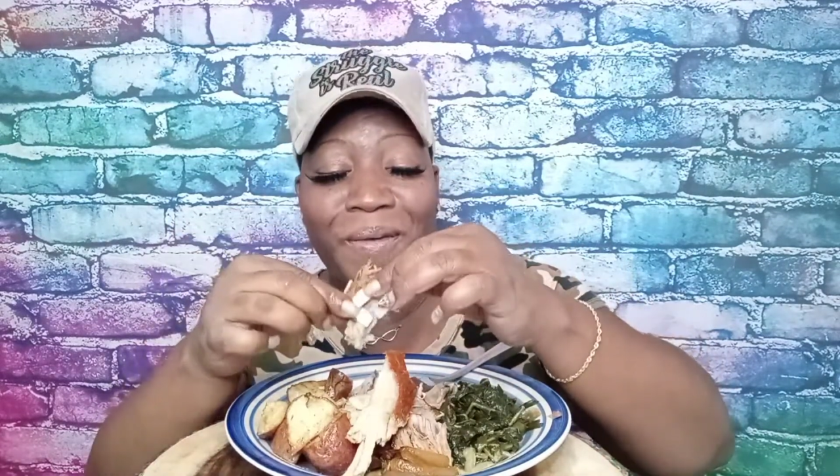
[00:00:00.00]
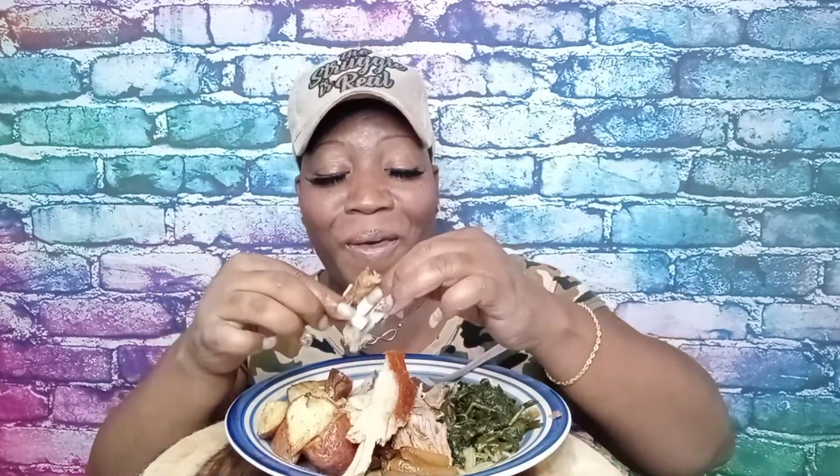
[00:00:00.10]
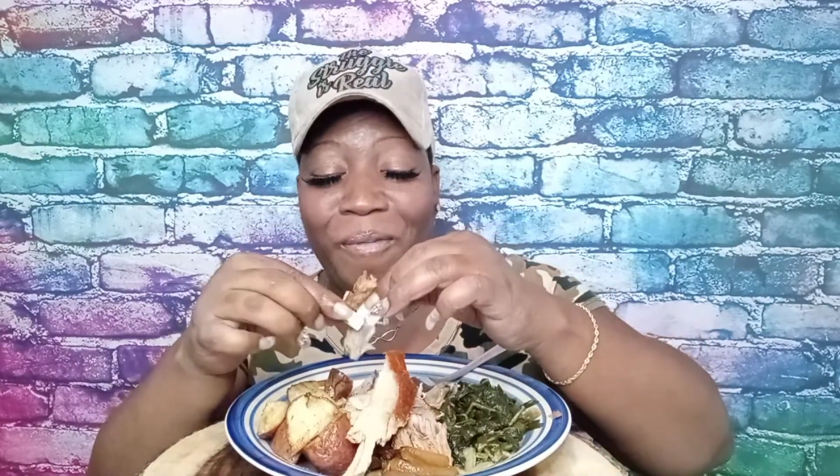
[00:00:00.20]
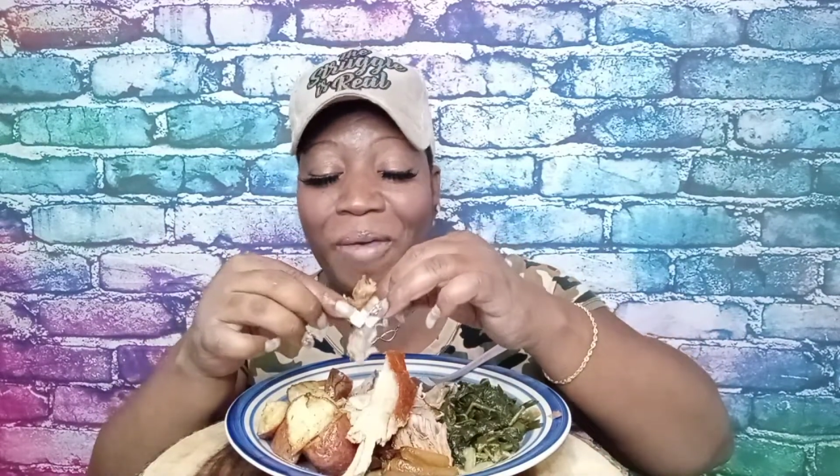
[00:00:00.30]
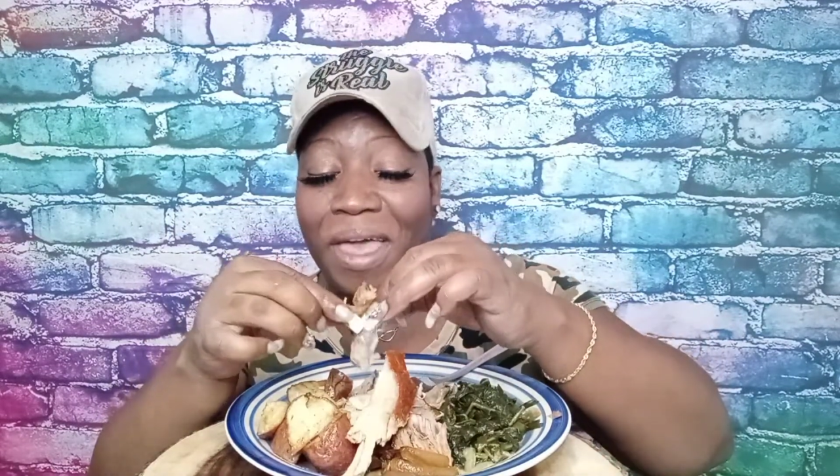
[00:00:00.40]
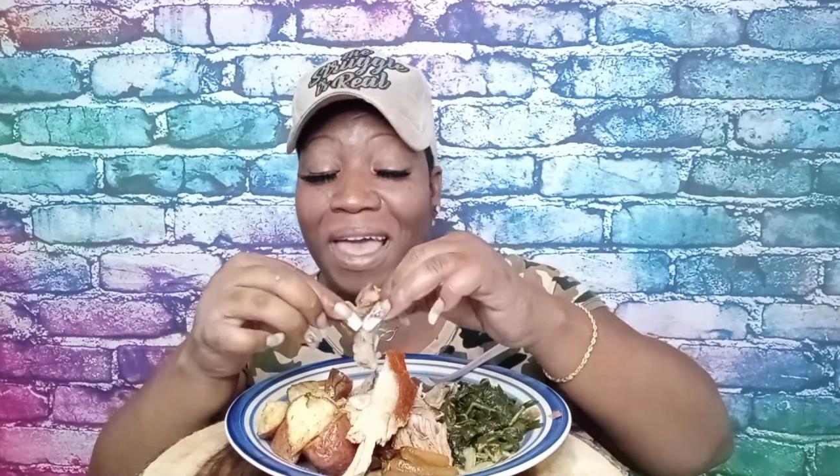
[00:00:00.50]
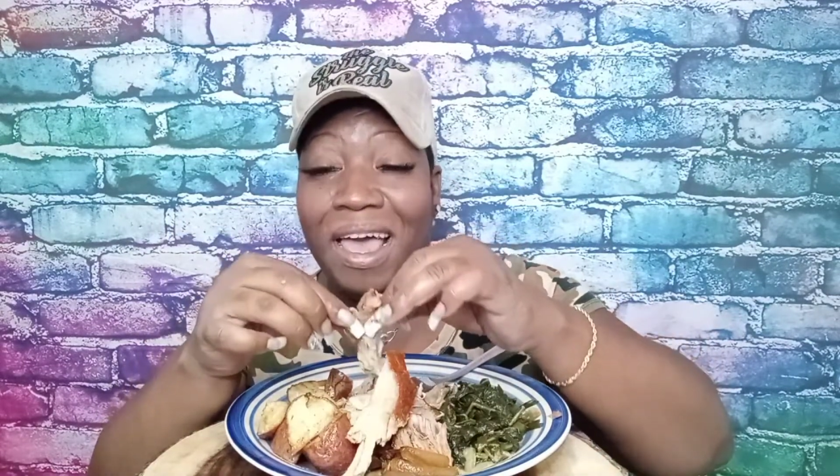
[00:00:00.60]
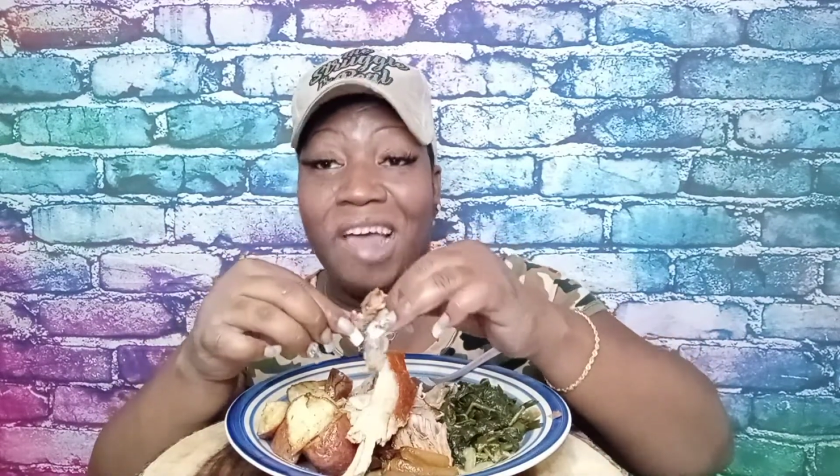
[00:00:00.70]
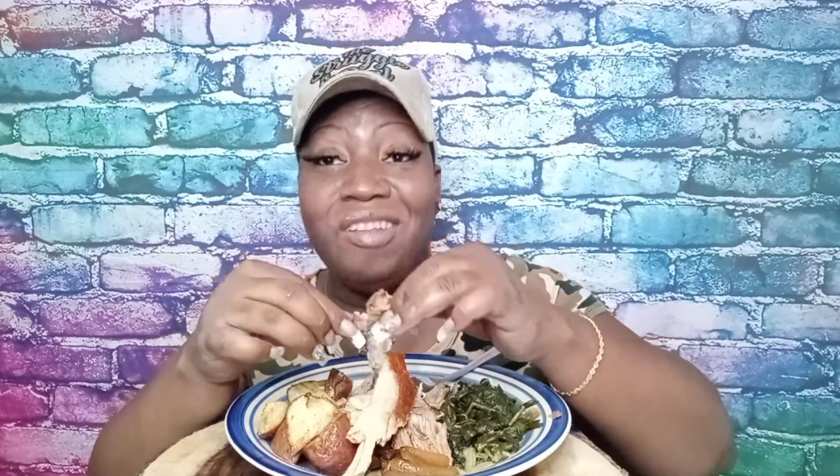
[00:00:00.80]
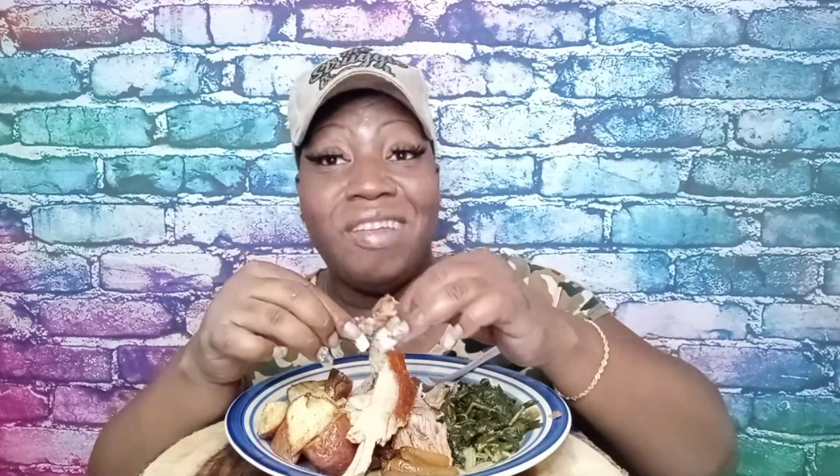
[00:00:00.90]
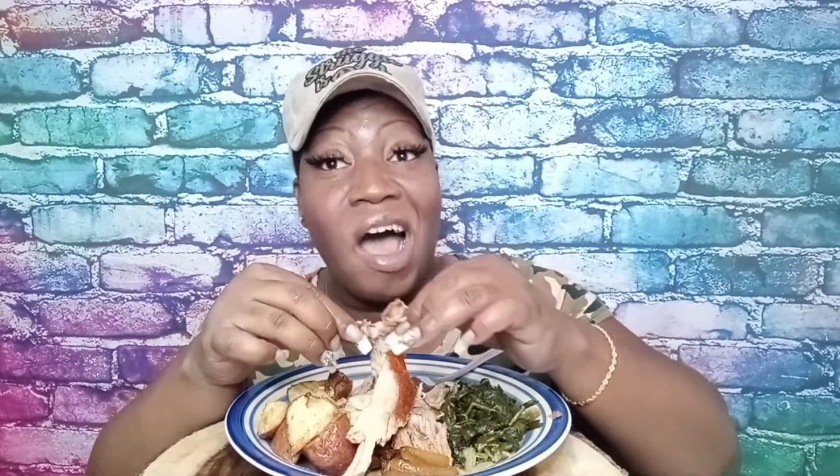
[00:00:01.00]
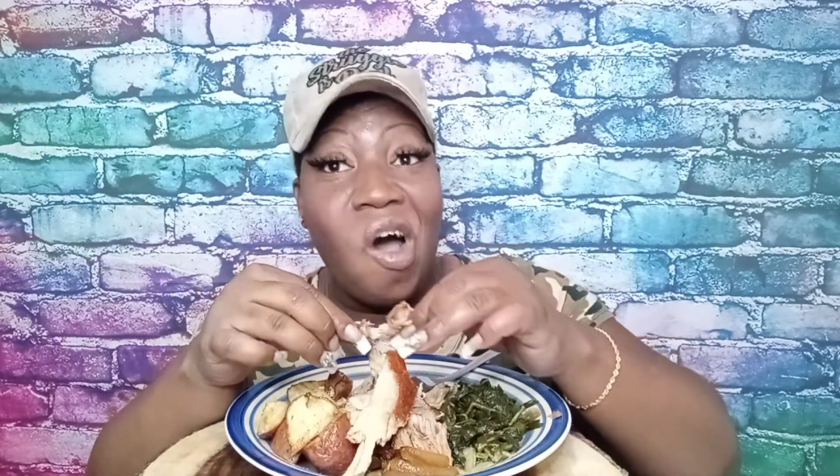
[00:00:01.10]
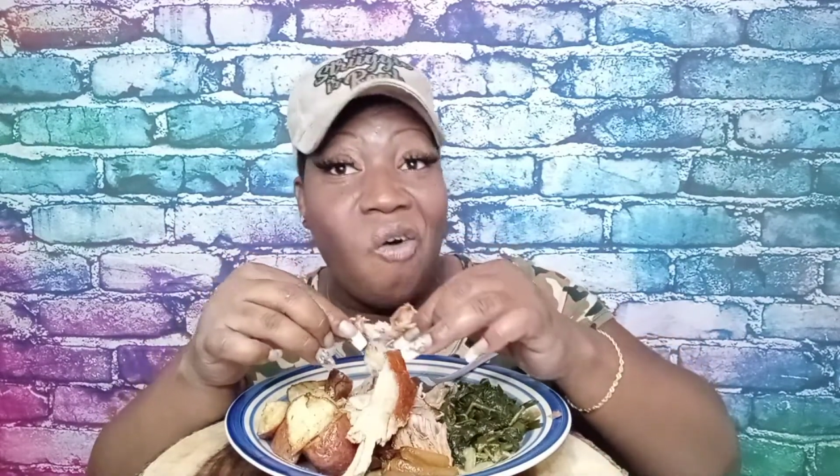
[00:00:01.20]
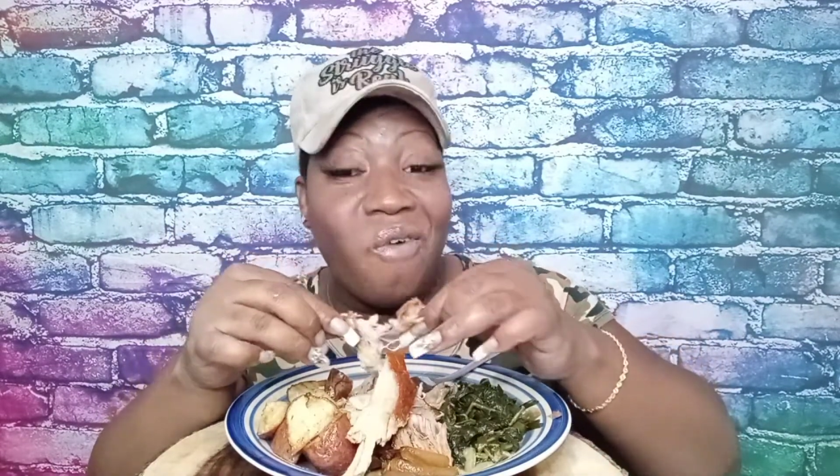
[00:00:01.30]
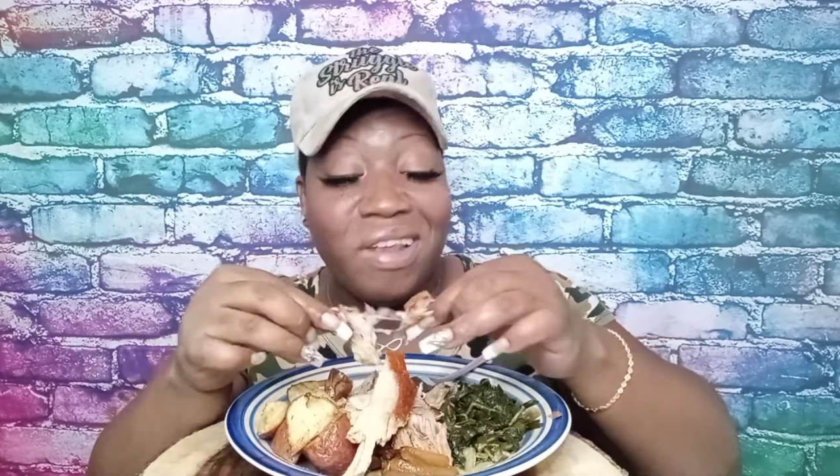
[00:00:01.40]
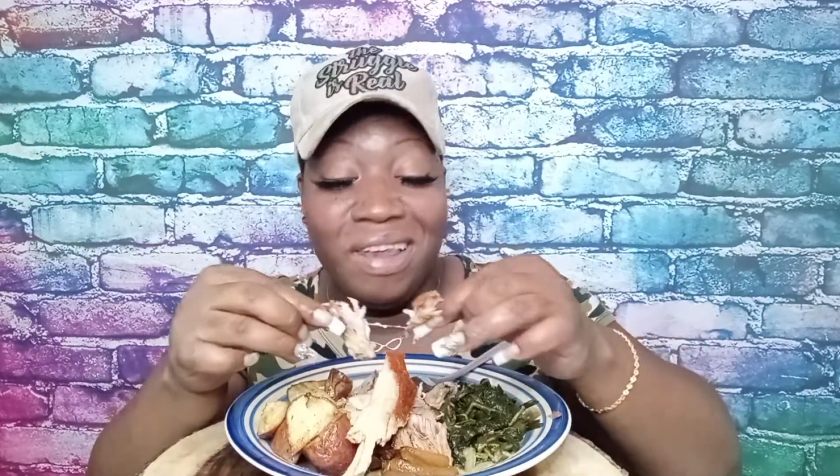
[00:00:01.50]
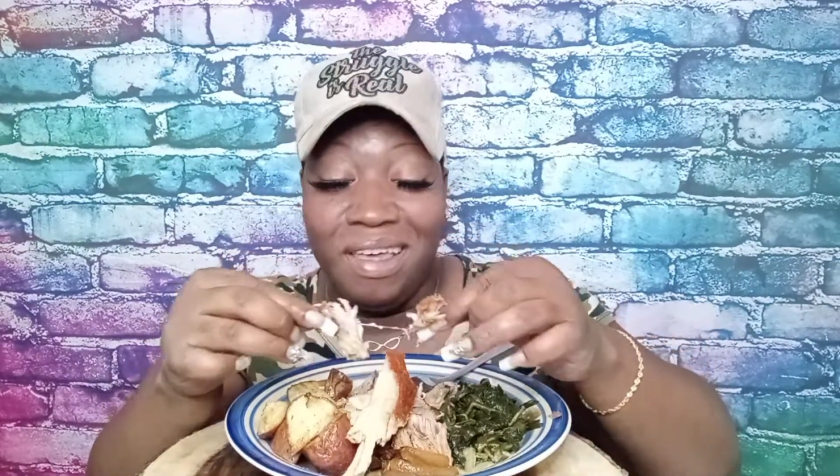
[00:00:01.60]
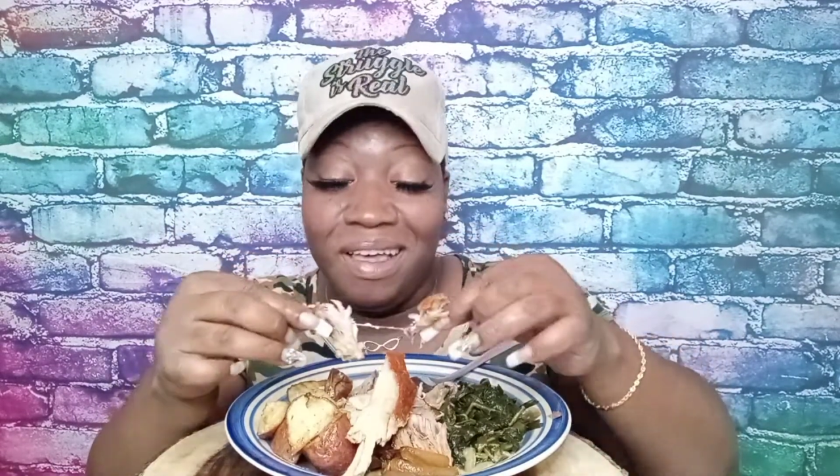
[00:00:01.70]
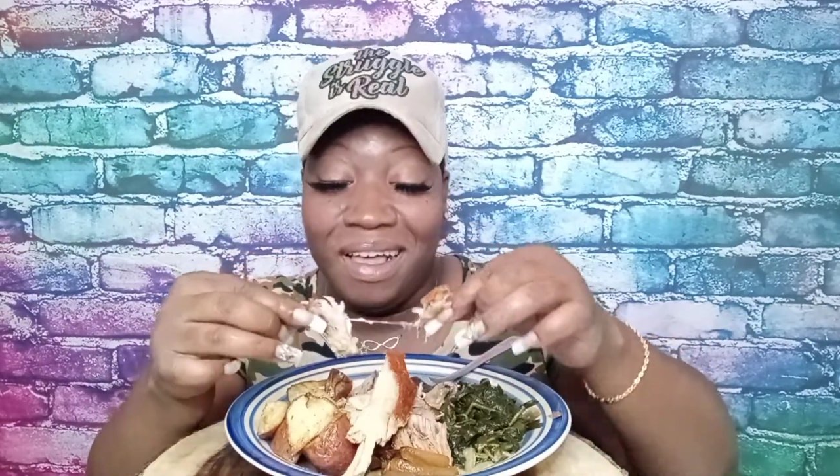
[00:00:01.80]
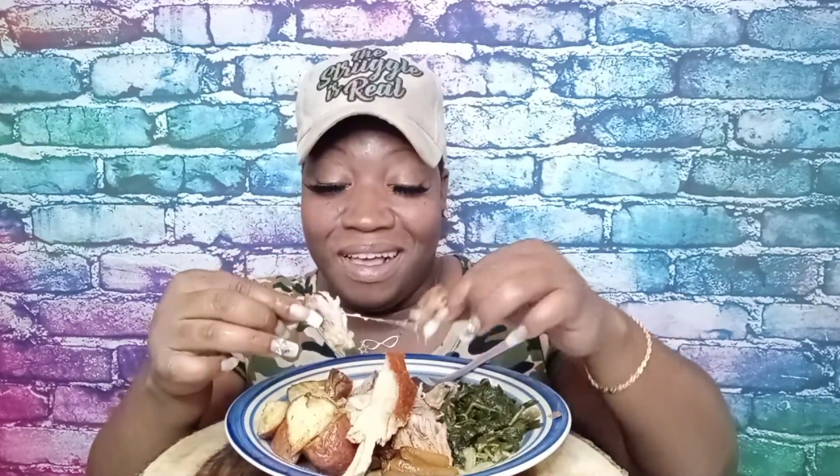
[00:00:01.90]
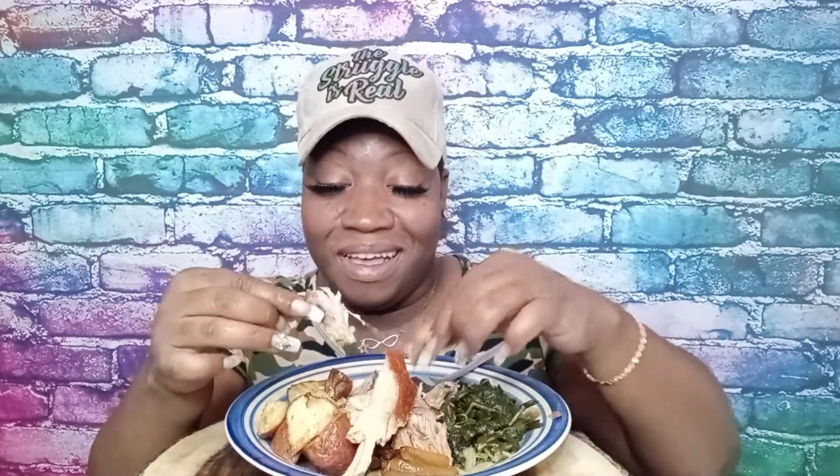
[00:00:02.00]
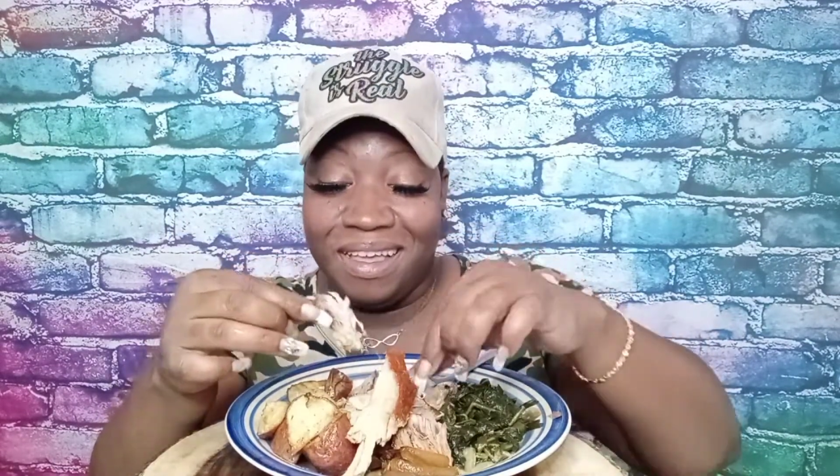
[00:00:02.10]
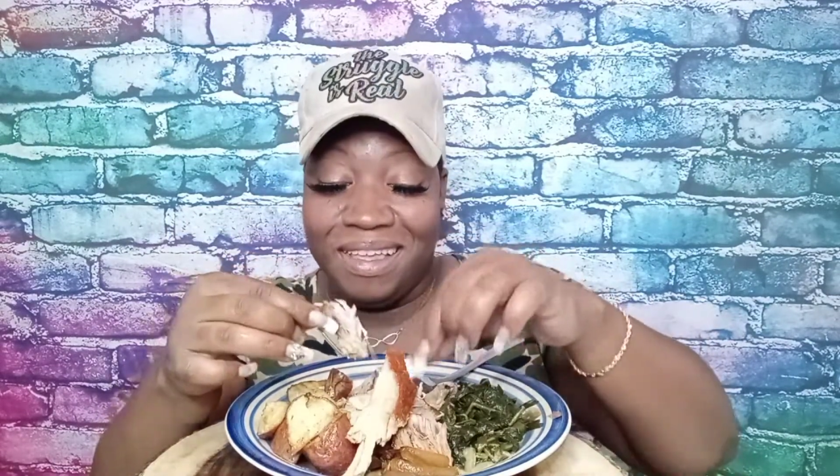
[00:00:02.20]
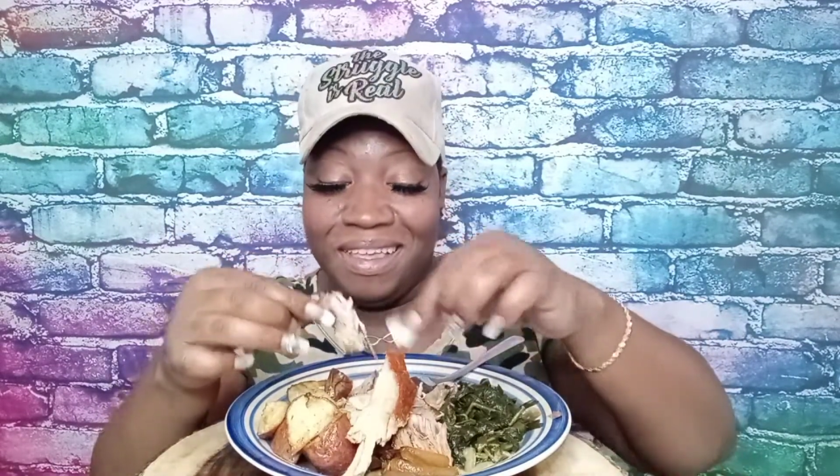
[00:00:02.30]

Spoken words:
Baby, don't look.